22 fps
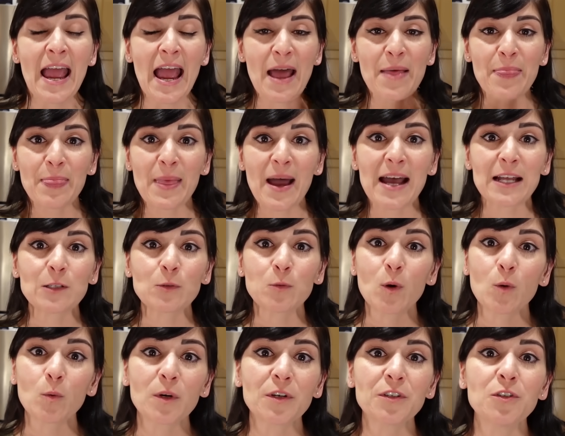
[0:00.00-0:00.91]
And that's
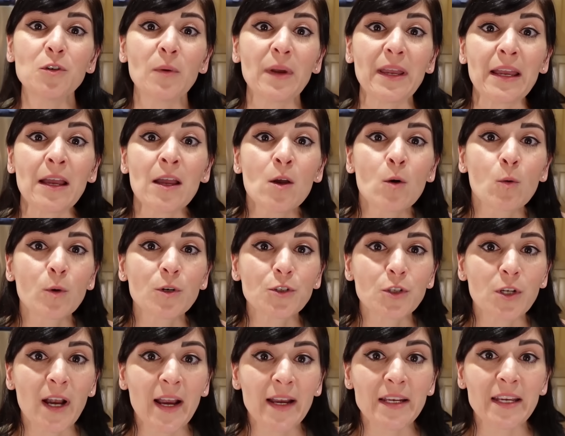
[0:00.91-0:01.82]
what we're doing. We're
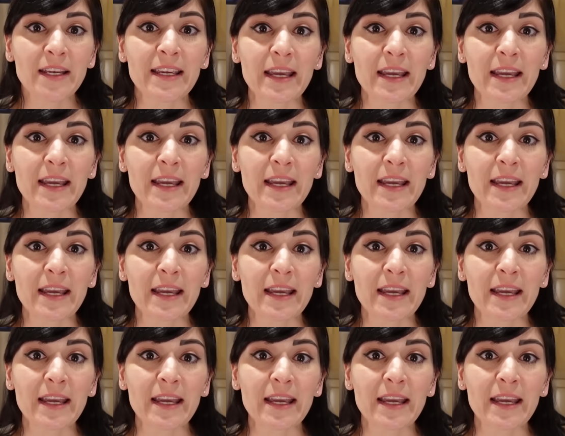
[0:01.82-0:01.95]
trying to